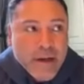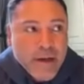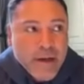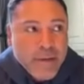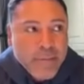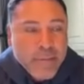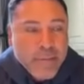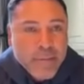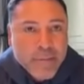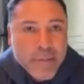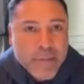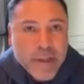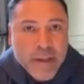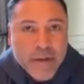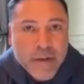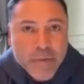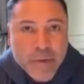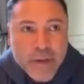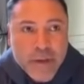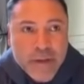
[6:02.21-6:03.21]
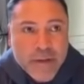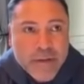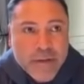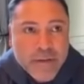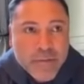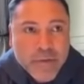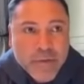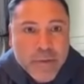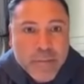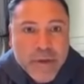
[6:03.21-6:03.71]
Um, you know, we,
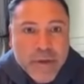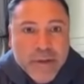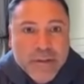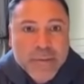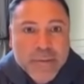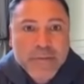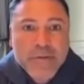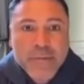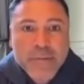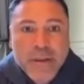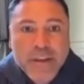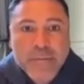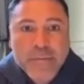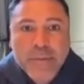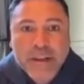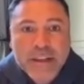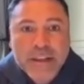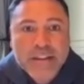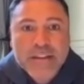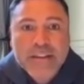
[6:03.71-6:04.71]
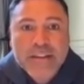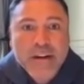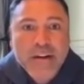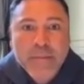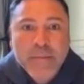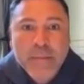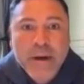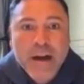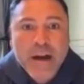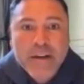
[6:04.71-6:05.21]
we build him to be the biggest star
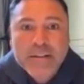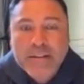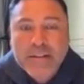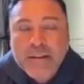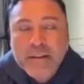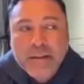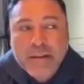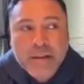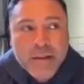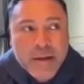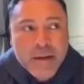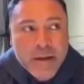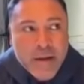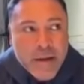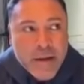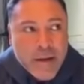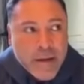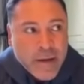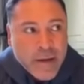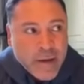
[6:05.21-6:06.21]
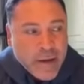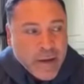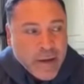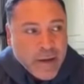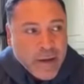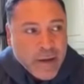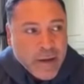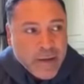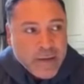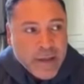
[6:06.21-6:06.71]
in boxing,
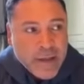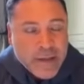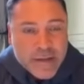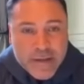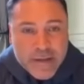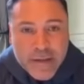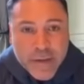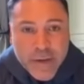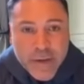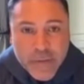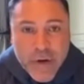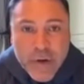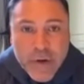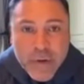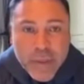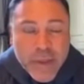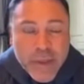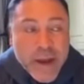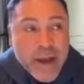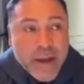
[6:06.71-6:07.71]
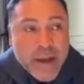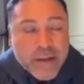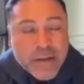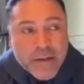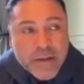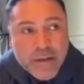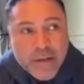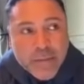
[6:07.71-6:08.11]
uh, and, and there's nothing wrong with that.